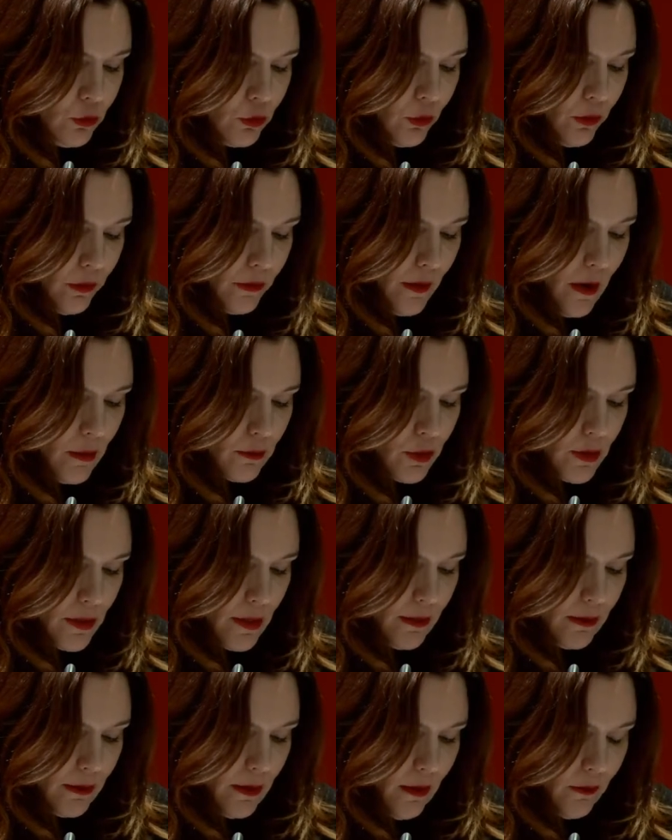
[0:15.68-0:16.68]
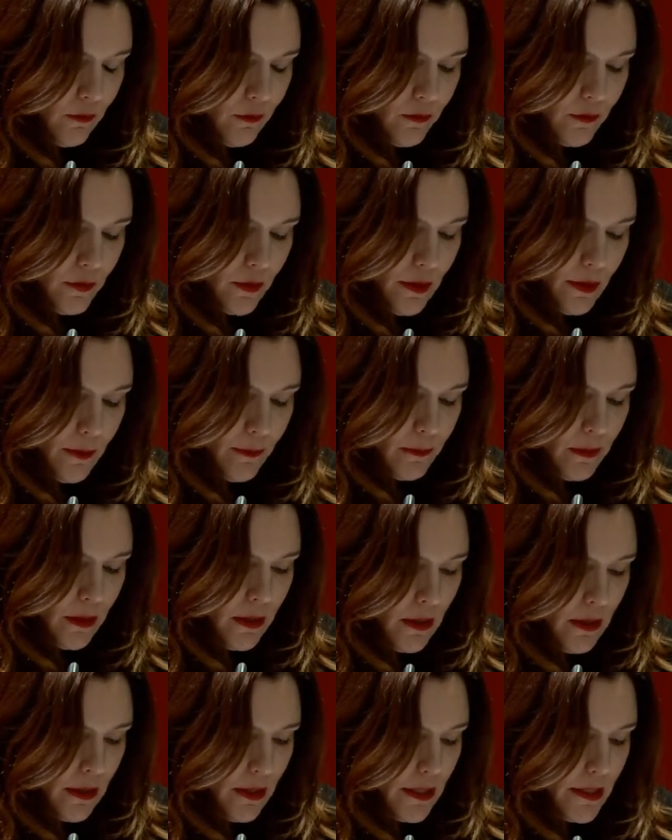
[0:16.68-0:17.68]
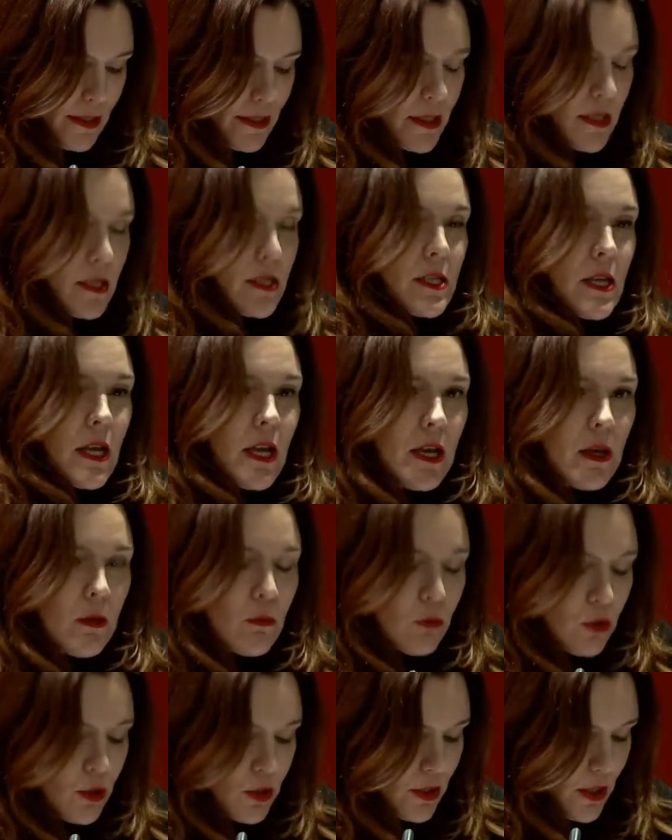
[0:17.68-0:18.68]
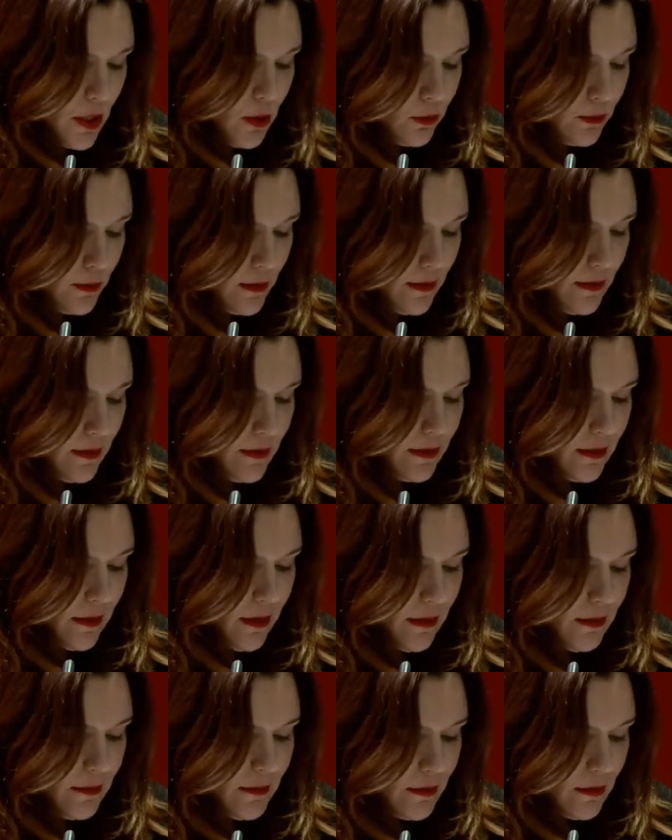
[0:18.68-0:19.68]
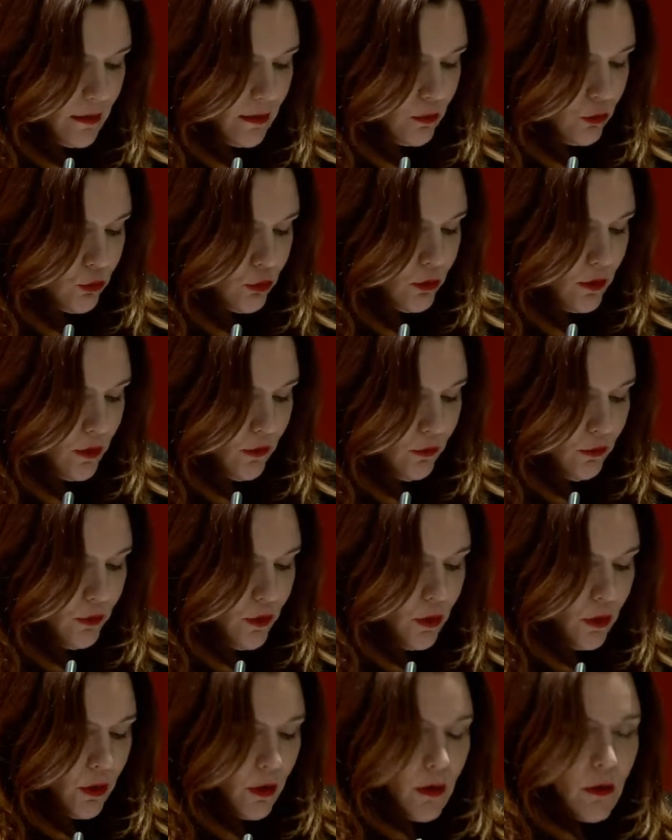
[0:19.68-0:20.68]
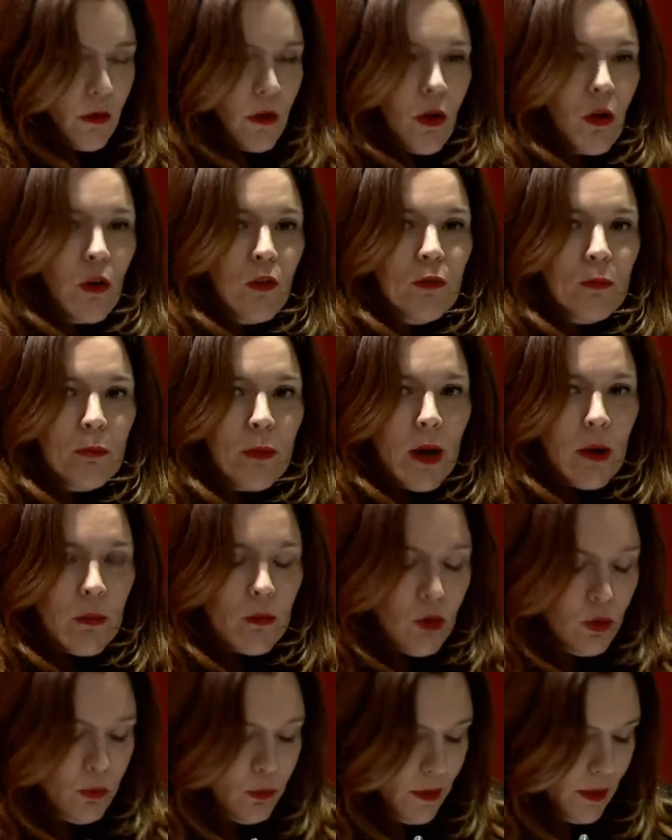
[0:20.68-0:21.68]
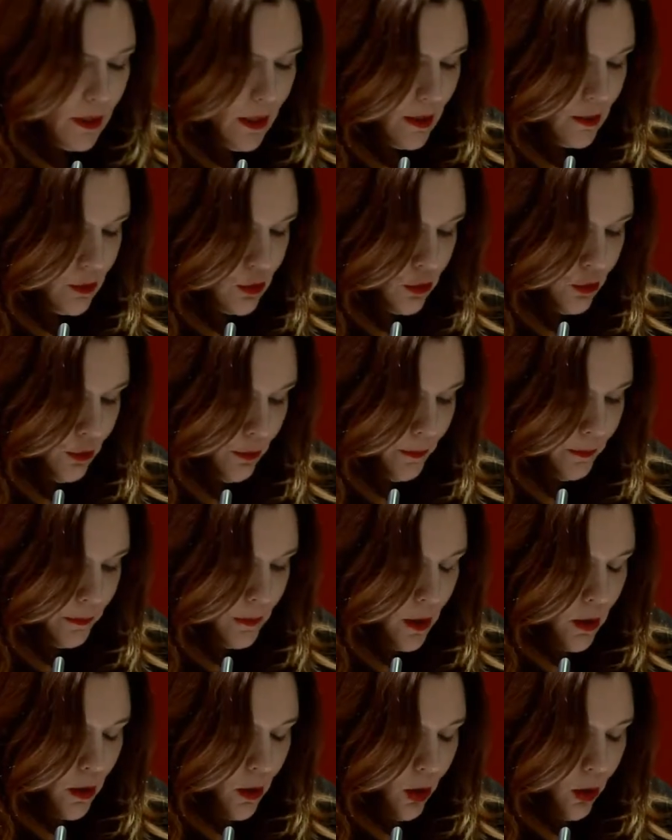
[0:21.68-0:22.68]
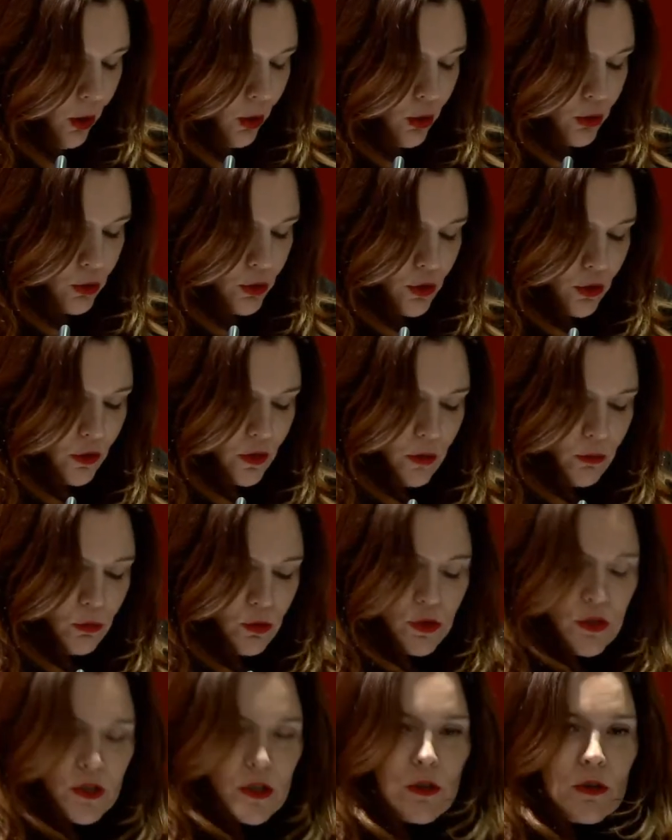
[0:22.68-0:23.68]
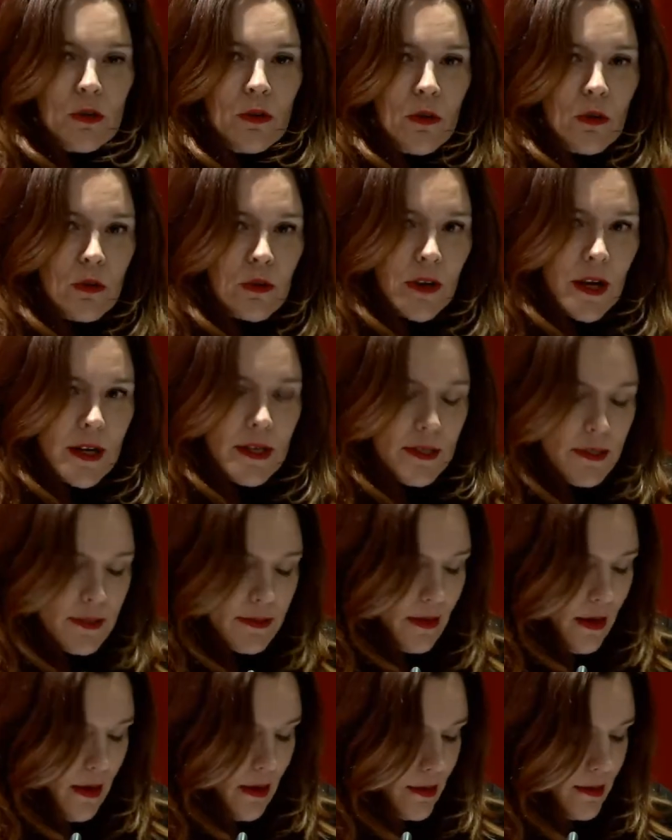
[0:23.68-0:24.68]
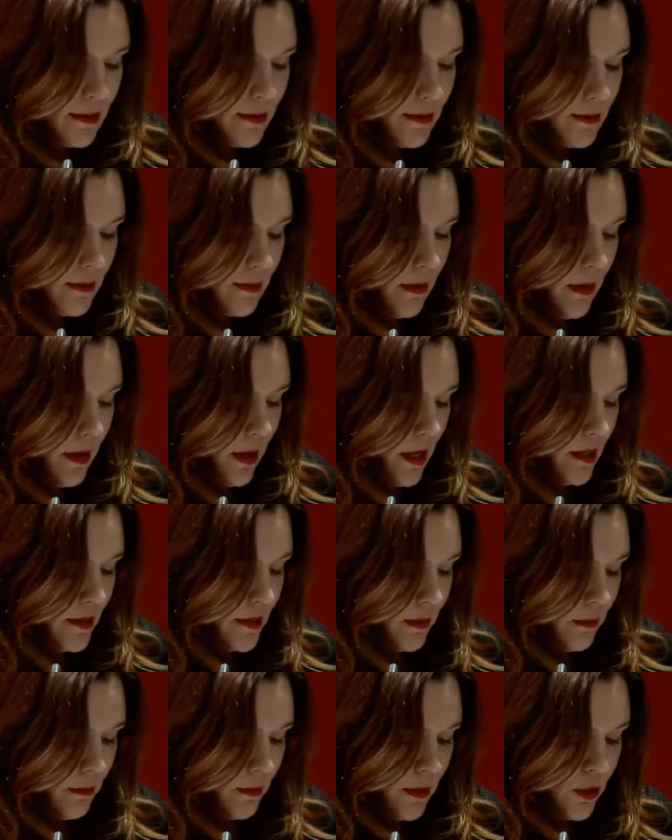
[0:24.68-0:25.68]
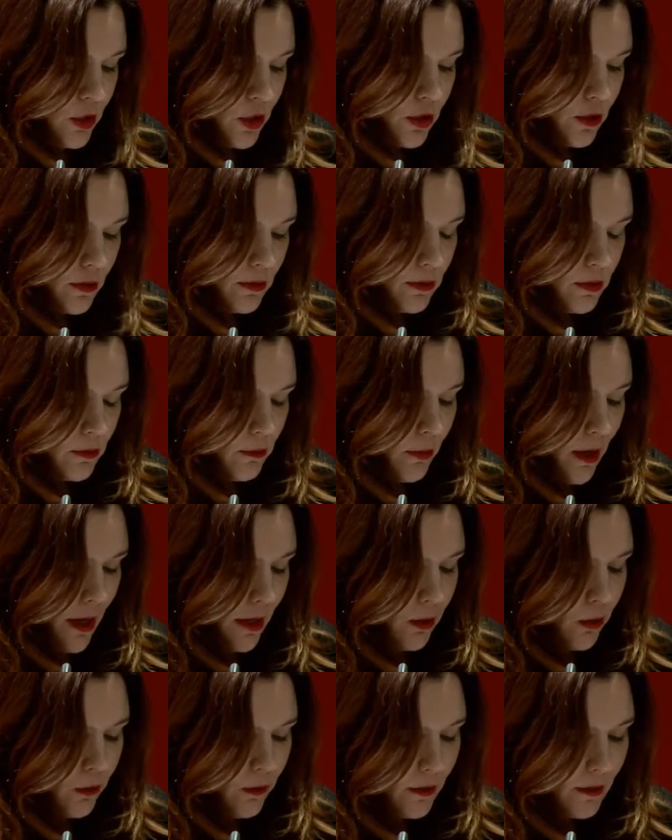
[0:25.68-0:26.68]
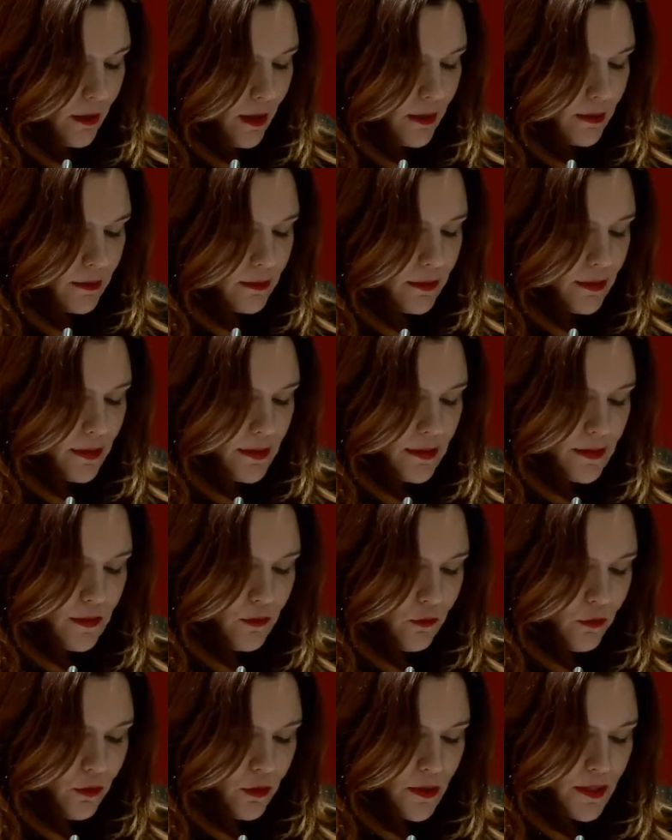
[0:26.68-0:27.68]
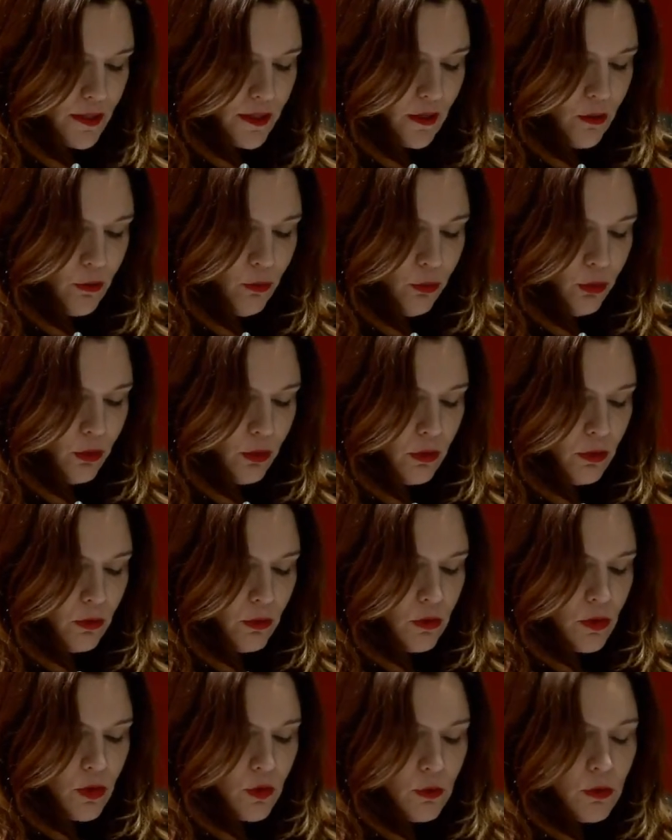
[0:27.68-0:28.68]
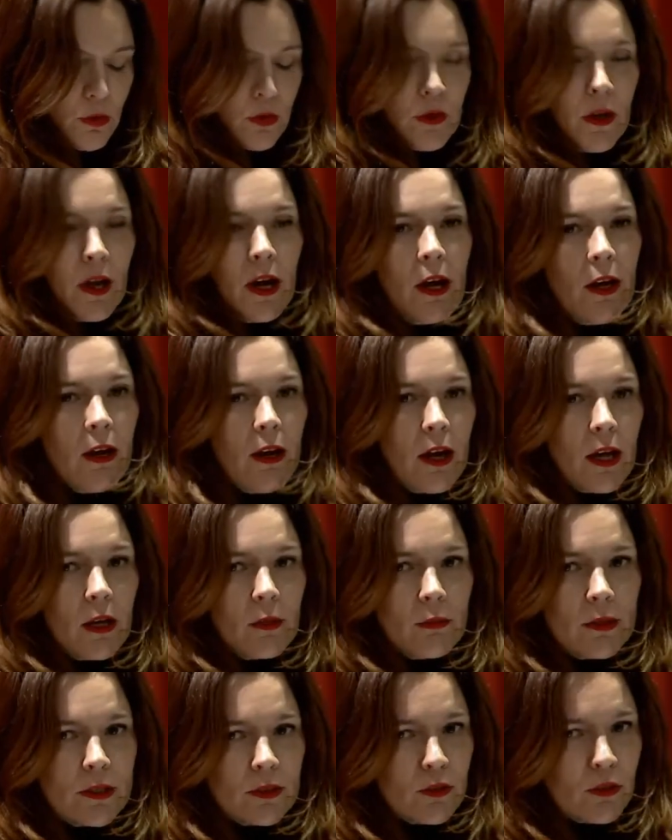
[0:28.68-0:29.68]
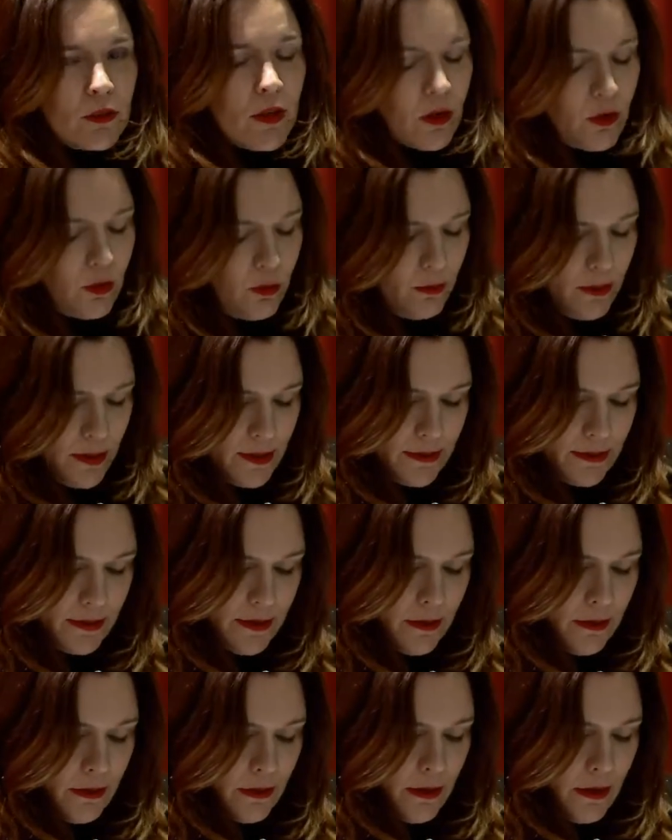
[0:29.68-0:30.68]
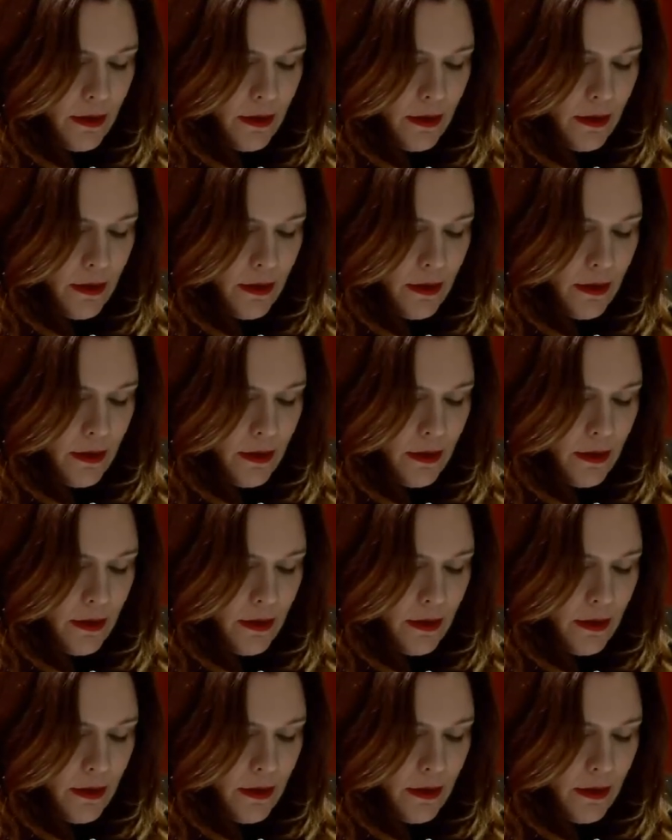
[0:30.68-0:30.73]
2003. It is a museum dedicated to the figure of Pablo Picasso. Also, the Museo organizes exhibitions by other artists, for example, Luis Borja, Alberto Giacometti,